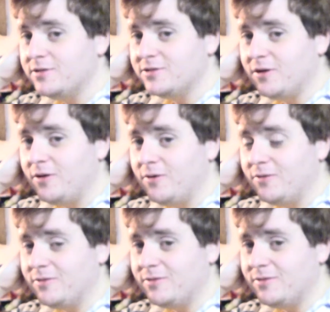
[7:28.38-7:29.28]

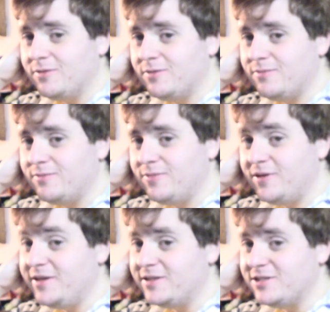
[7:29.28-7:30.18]
So,
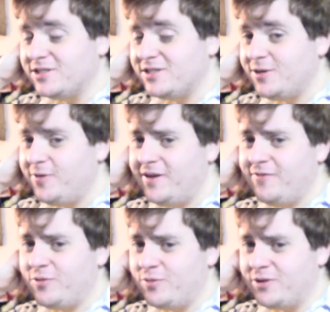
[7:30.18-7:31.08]
please, just tune in
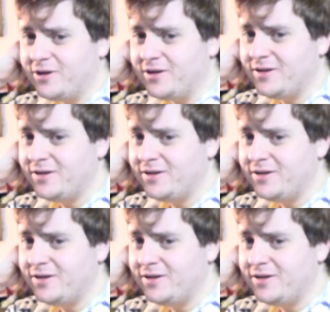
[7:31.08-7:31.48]
for more.